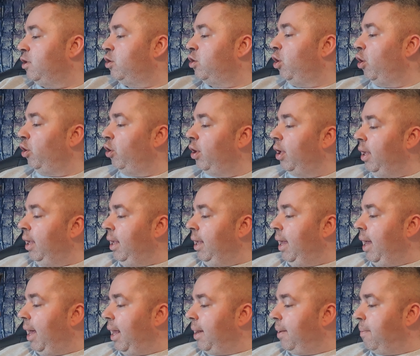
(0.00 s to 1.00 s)
done
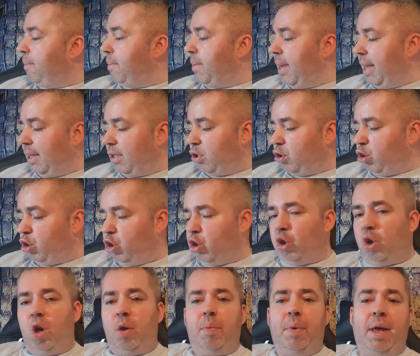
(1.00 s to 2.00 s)
an amazing
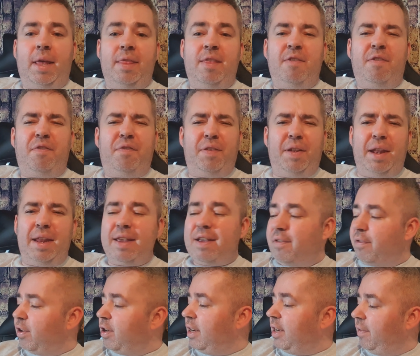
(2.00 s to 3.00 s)
job, and the
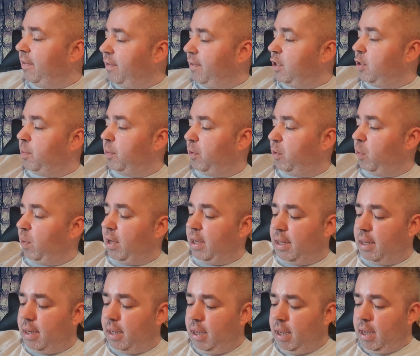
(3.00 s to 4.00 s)
flavour difference
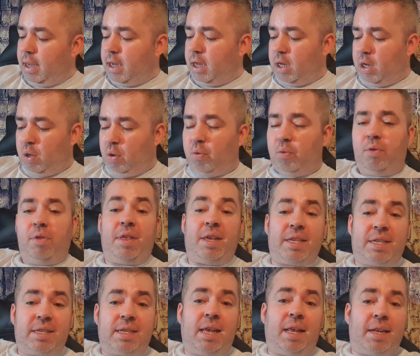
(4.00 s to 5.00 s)
between
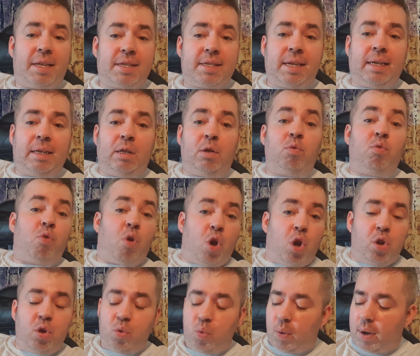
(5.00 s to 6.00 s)
this and a single
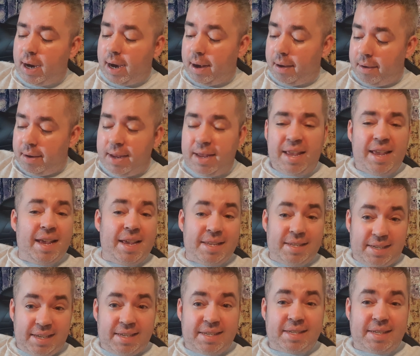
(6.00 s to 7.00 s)
round wire
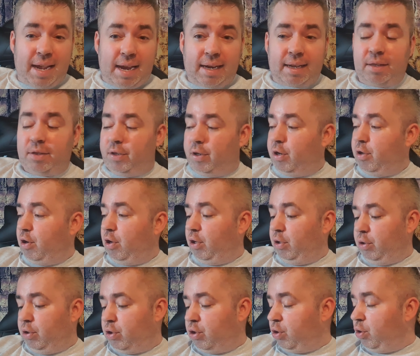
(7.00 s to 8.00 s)
is second to
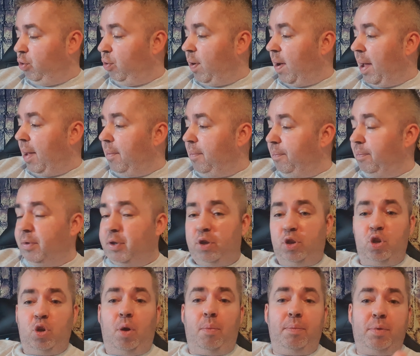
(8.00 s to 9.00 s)
none. So
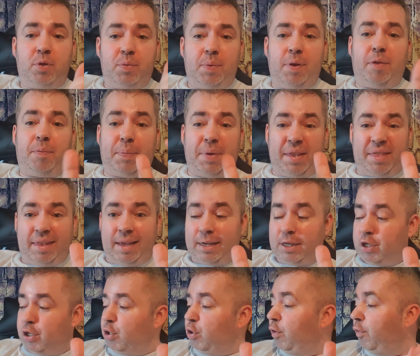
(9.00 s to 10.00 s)
John Smith, big thanks
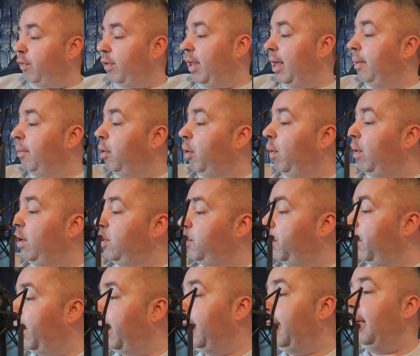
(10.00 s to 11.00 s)
to you for them coils,
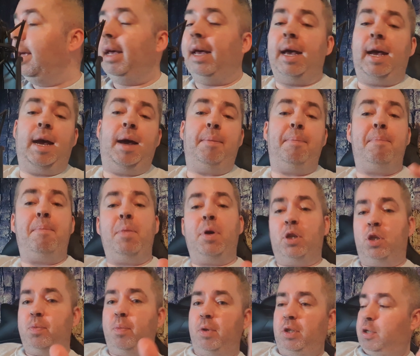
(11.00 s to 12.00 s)
buddy.
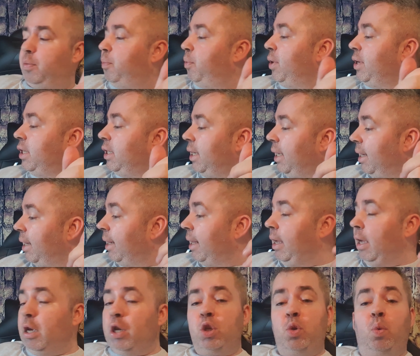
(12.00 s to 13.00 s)
Much appreciated.
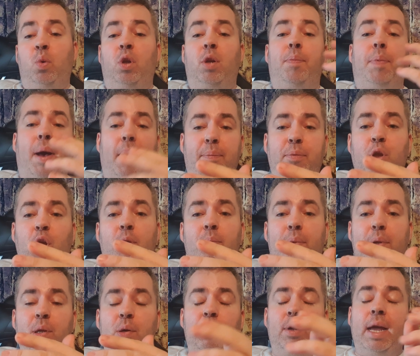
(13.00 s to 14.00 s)
So we're going to pop down
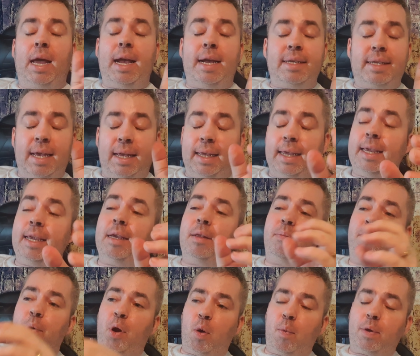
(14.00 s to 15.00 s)
below, guys. Again,
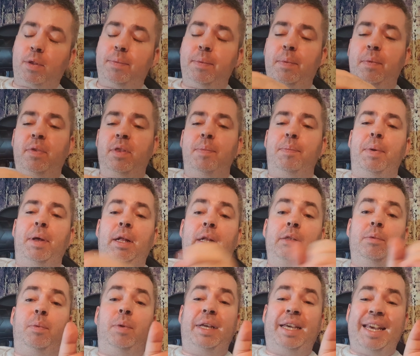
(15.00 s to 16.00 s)
bear with me with the build.
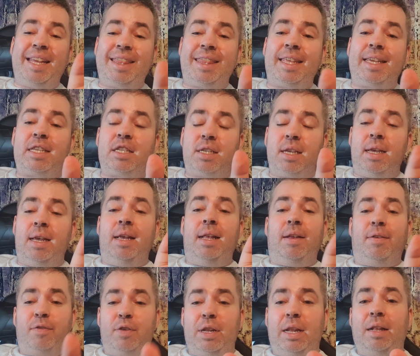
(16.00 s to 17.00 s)
We'll get this
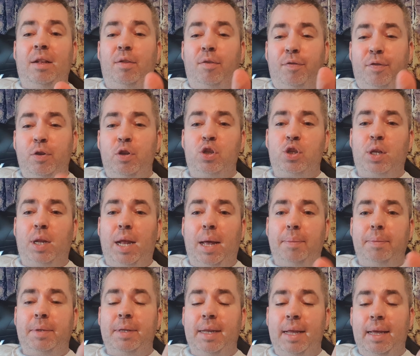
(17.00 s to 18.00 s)
little fused
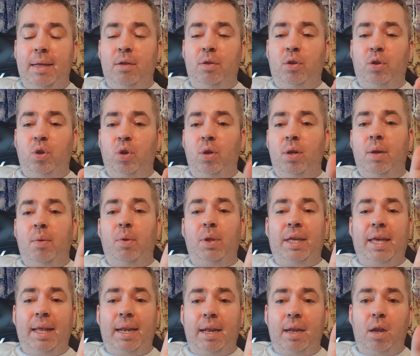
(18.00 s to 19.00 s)
Clapton into it. We'll
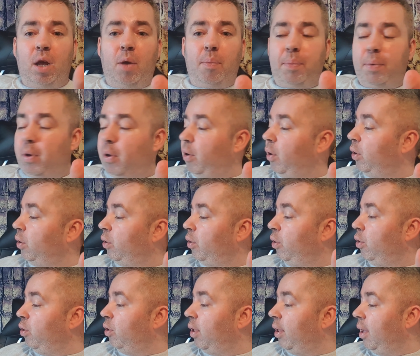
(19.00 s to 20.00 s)
get it up
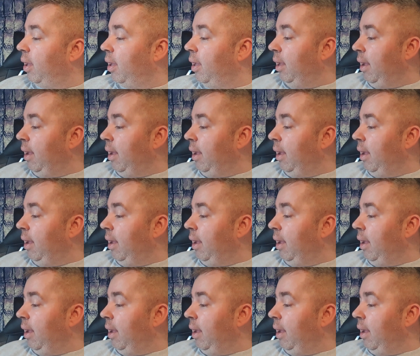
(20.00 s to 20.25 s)
onto the